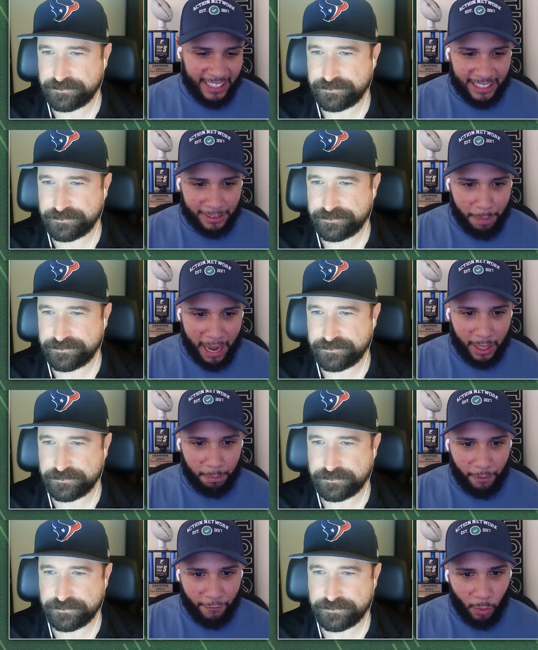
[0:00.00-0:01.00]
Speaker 1: as a backup
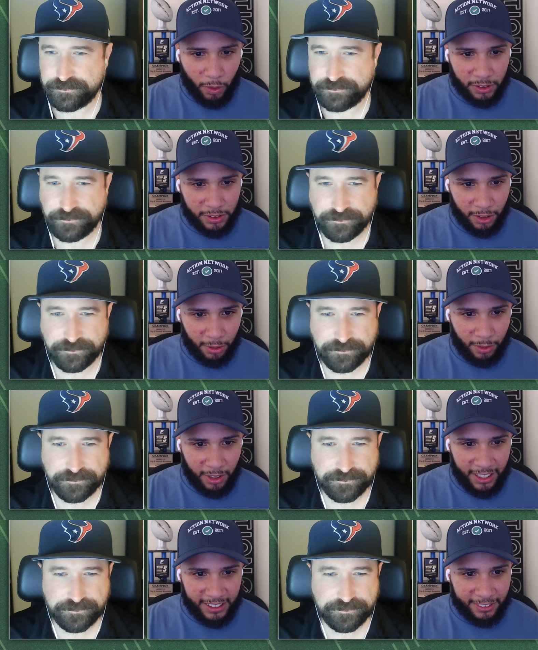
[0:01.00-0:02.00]
before. So, uh,
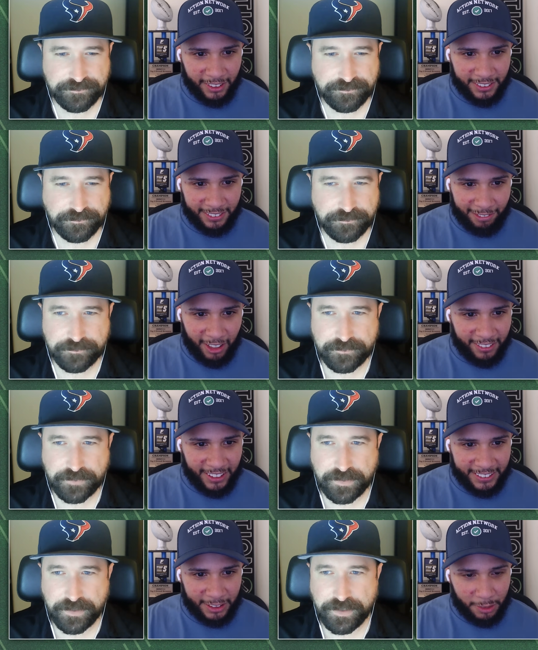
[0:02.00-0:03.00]
any thoughts on the luck
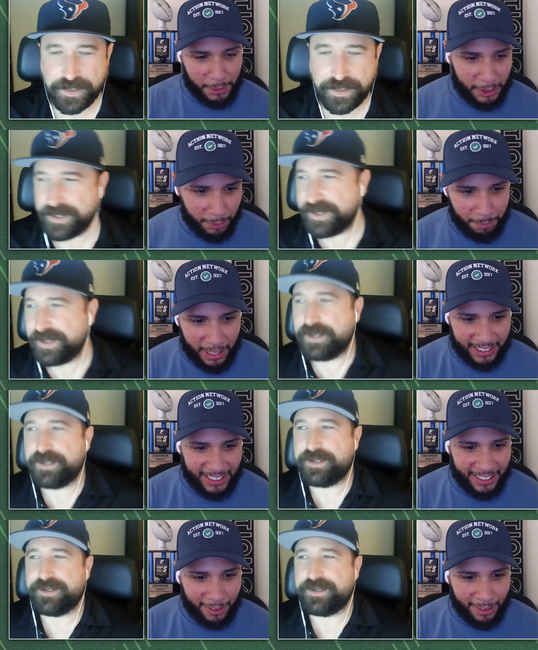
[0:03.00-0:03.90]
rankings there with Pittsburgh back in that